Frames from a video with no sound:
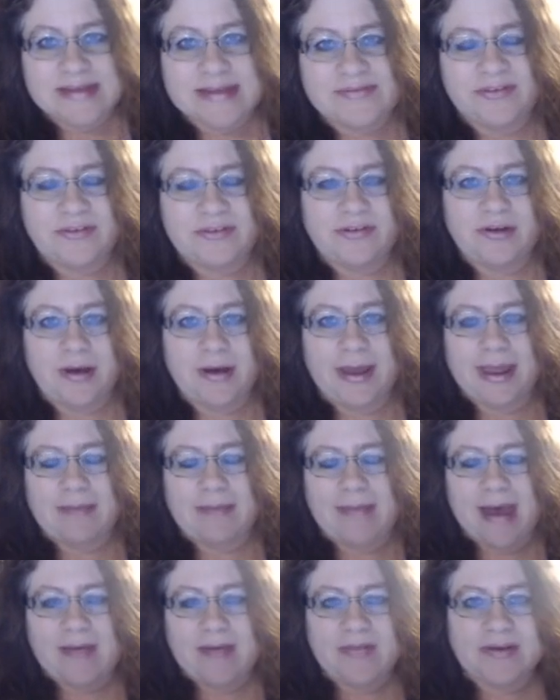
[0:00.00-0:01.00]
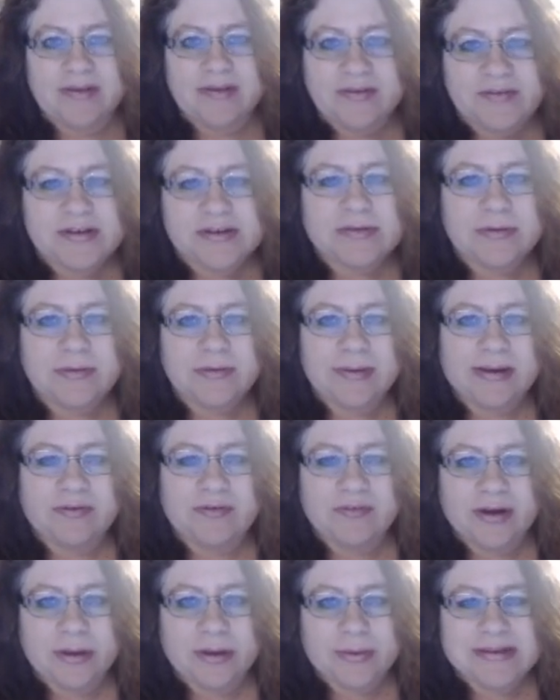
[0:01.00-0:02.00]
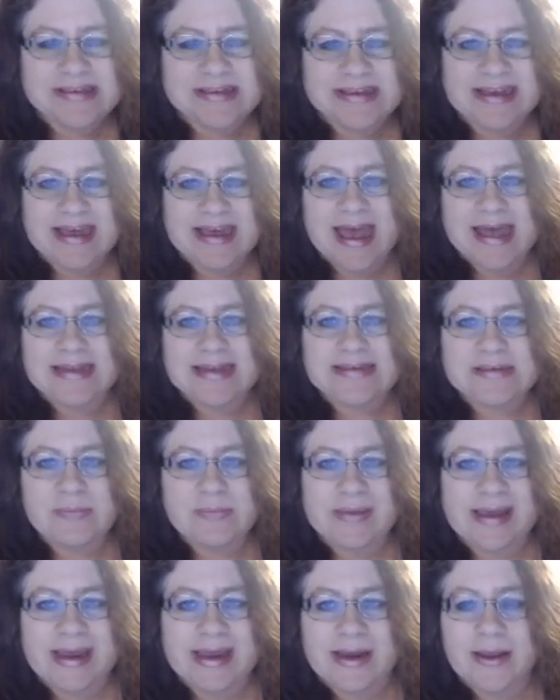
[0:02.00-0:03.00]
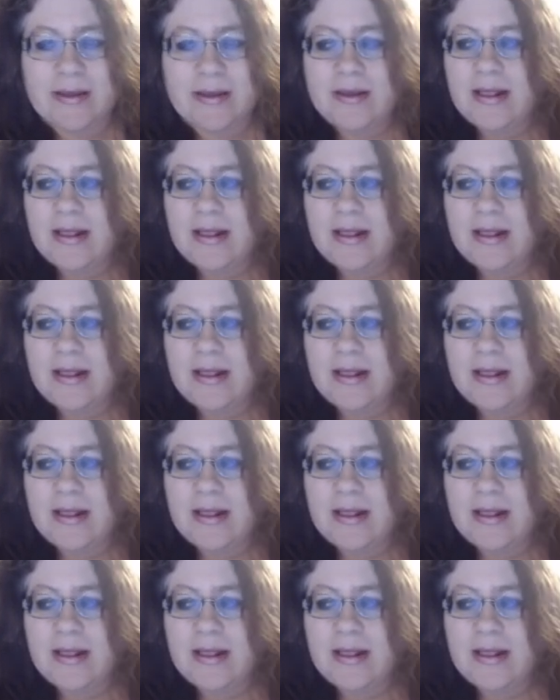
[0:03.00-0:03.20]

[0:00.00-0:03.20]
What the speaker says: what they're talking about, the difference between frequency and speed.